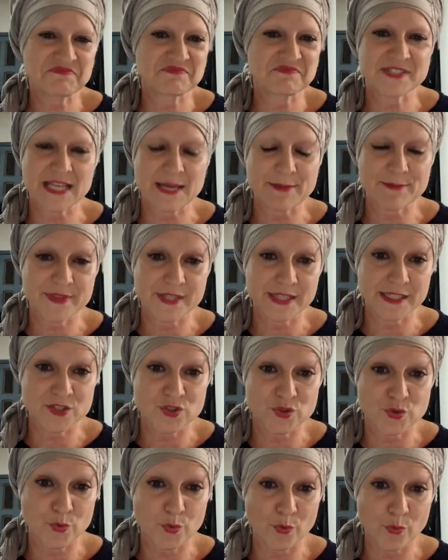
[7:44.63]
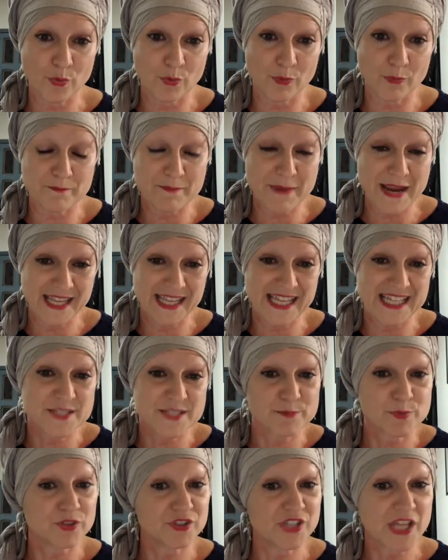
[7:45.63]
something to make
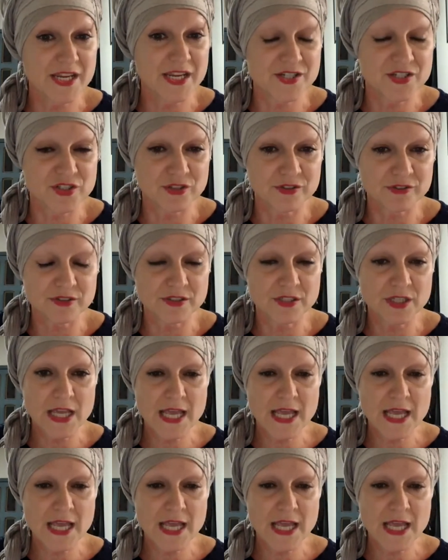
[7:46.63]
exploitation.